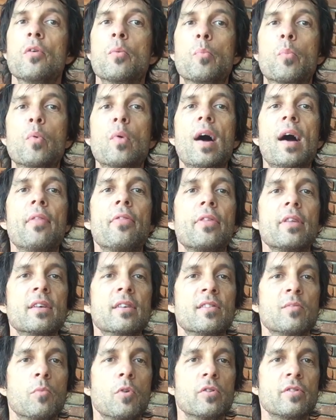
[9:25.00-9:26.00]

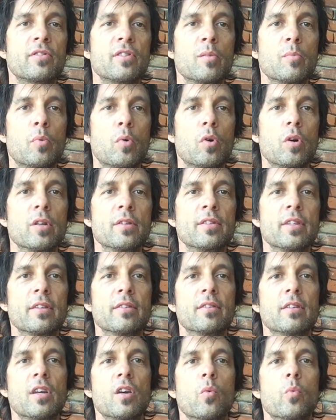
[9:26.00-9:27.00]
breath is most
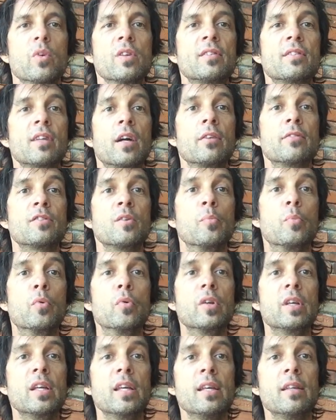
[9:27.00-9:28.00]
important. We start to
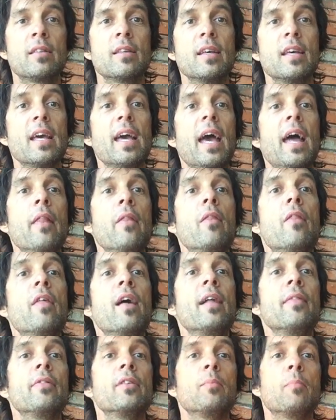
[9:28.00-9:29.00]
breathe, and
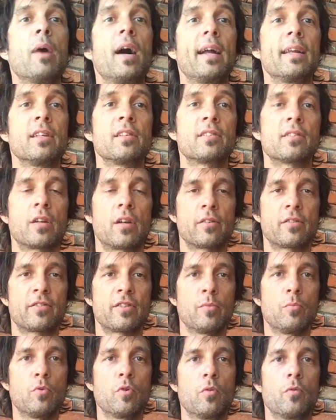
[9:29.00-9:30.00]
then the body starts
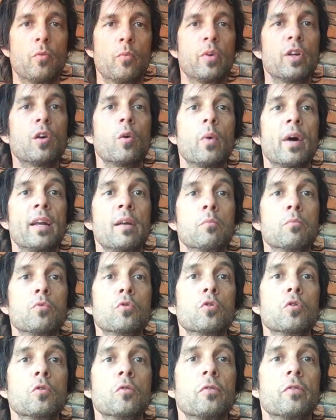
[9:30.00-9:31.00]
to move. We don't want to
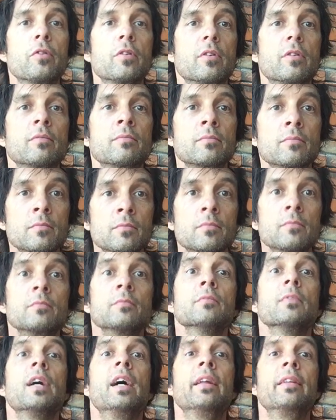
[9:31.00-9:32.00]
move
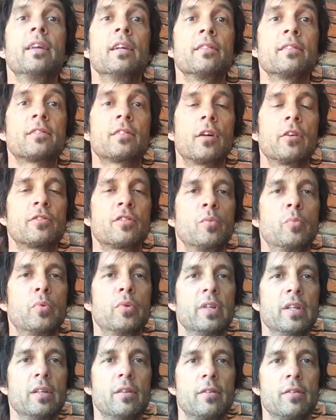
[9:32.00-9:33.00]
and then start to
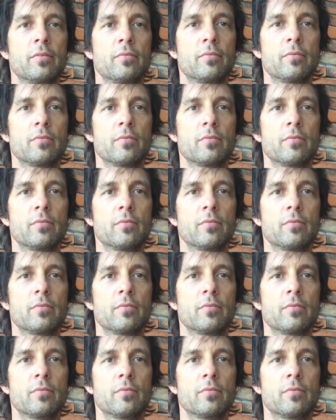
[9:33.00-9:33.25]
breathe,